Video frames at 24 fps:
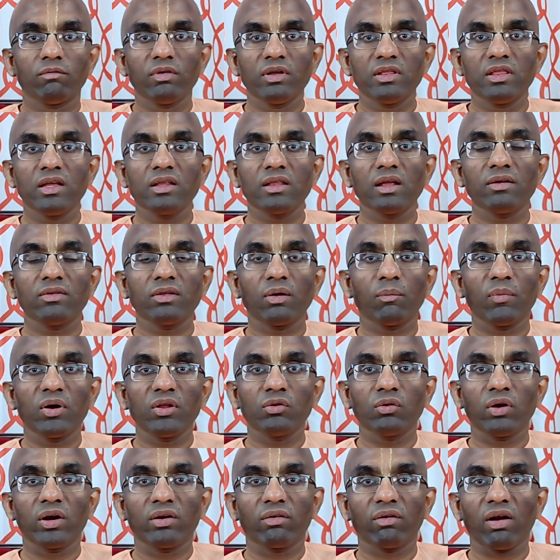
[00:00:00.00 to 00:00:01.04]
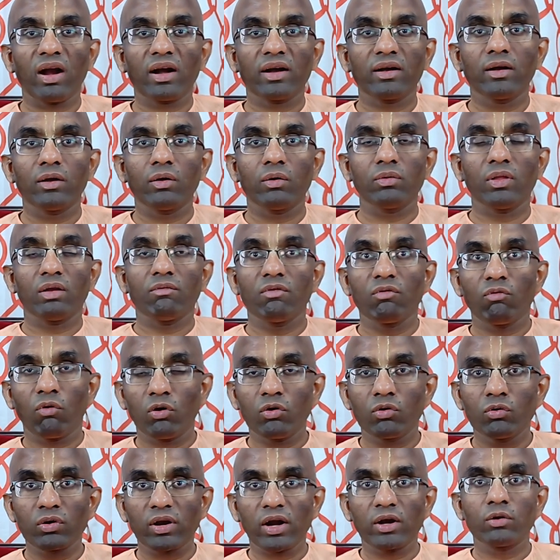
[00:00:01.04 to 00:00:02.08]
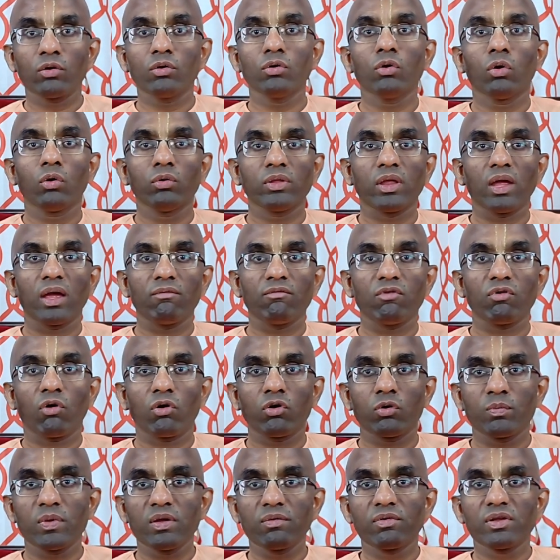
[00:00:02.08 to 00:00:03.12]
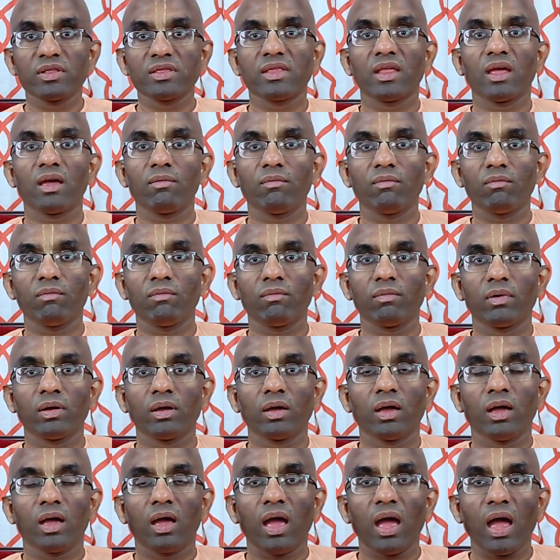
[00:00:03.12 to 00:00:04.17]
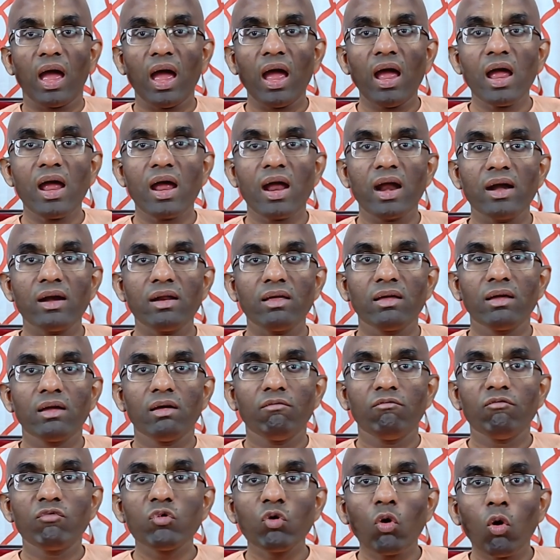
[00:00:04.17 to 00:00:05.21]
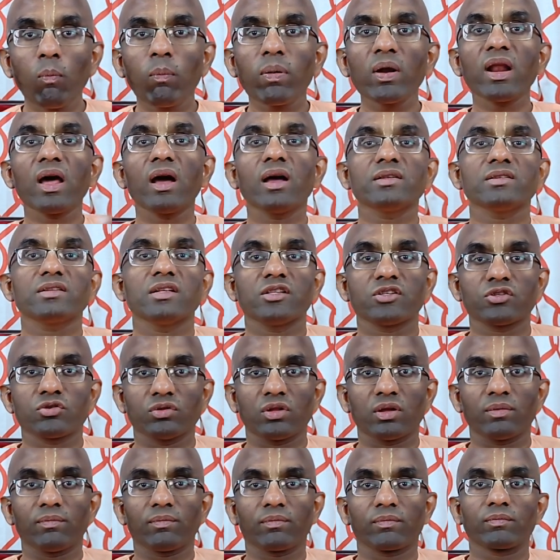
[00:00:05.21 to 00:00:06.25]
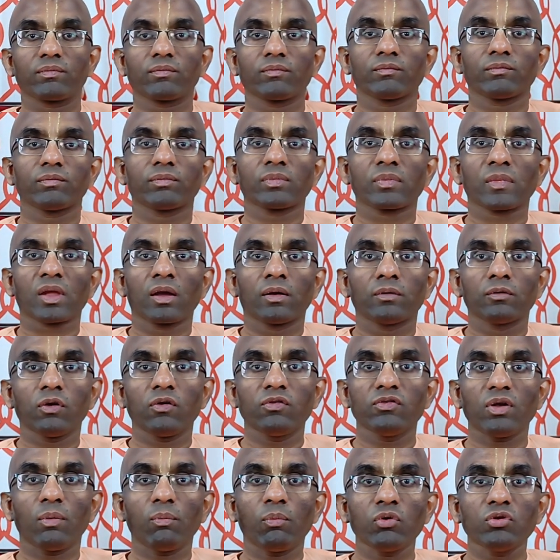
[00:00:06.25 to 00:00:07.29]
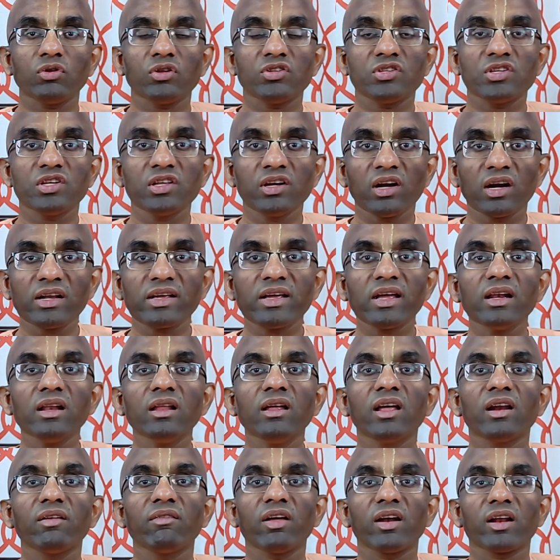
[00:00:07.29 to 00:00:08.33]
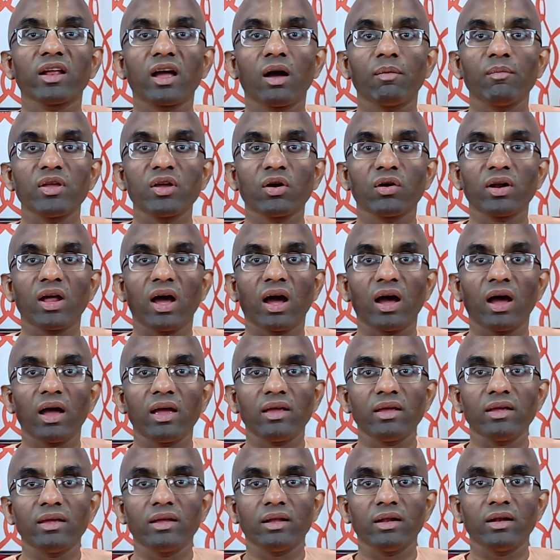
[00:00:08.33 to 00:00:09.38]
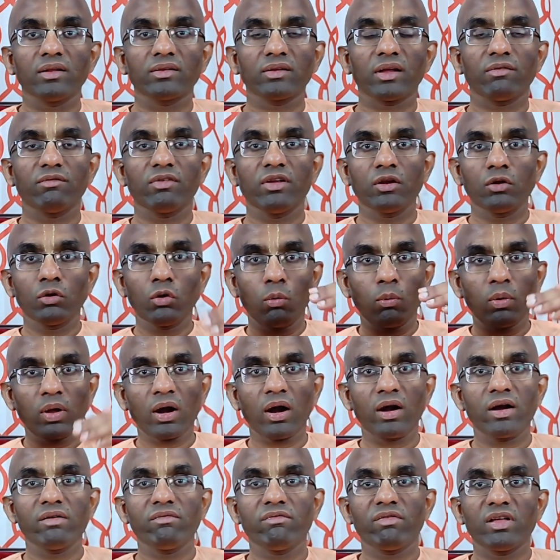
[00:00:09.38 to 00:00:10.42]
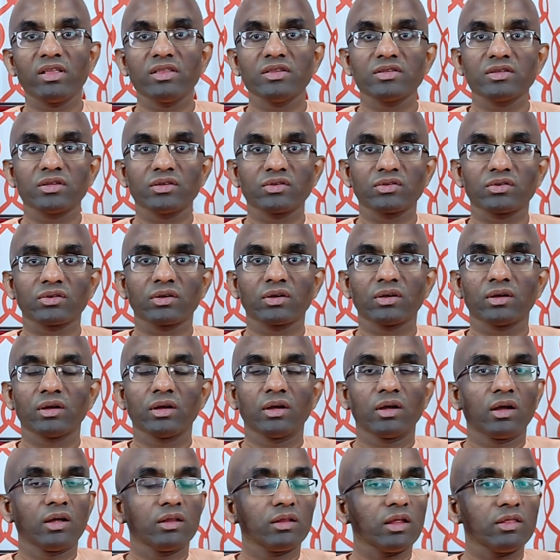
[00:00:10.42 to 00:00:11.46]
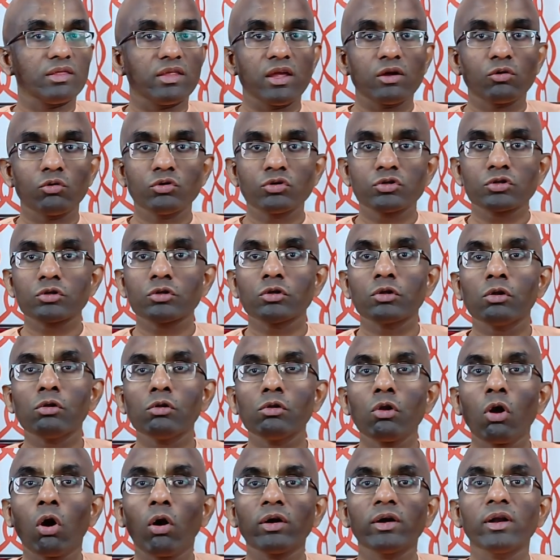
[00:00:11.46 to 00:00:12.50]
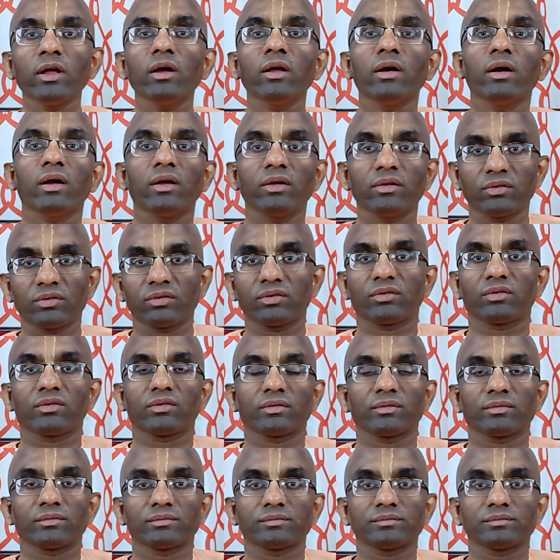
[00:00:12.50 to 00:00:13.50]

We think that somebody is so attractive, then we want to get to know them, we want to be with them, and we open ourselves to them. So if suppose a serial killer were coming on high heels and we lower our defenses, then they could slaughter us.